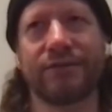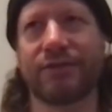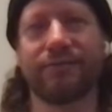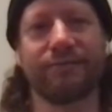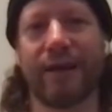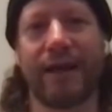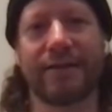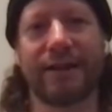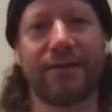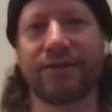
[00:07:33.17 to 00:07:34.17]
just at his
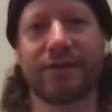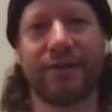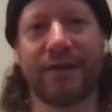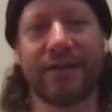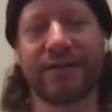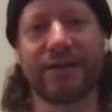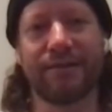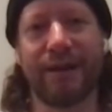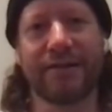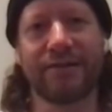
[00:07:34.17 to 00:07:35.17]
house or something, and sent
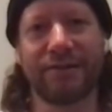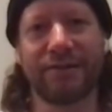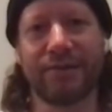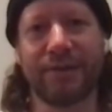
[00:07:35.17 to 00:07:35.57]
it back to us.